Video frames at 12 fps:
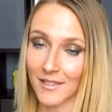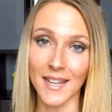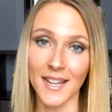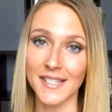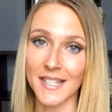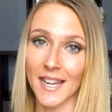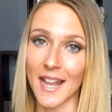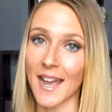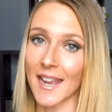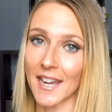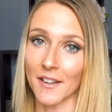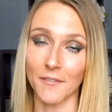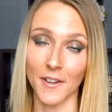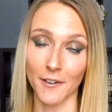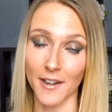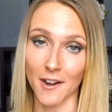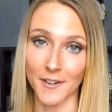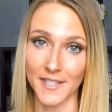Like I said, I had a very
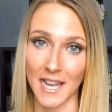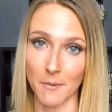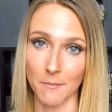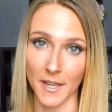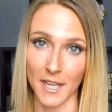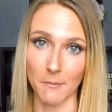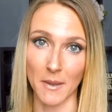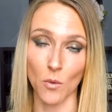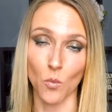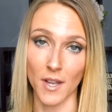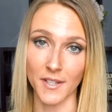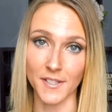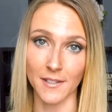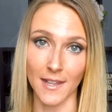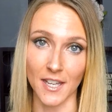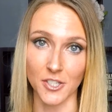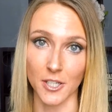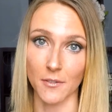hard time picking my one
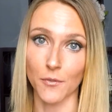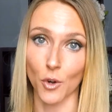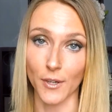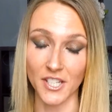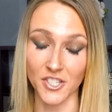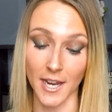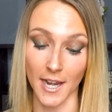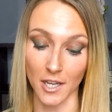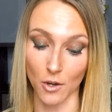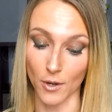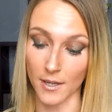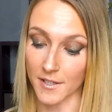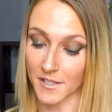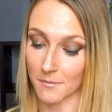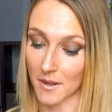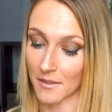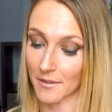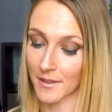selection for each category this
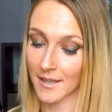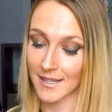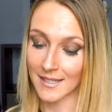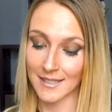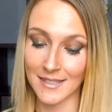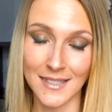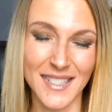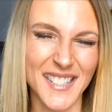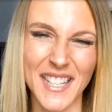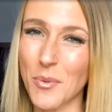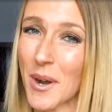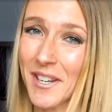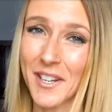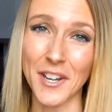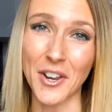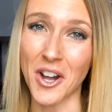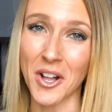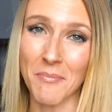month because I wanted it
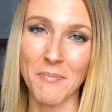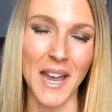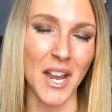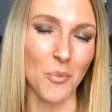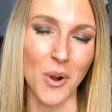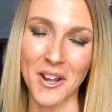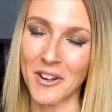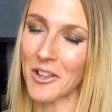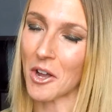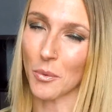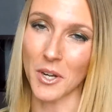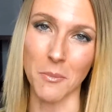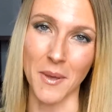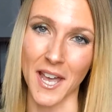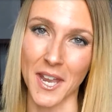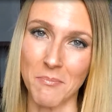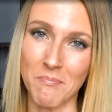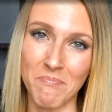all. I wanted it all real bad.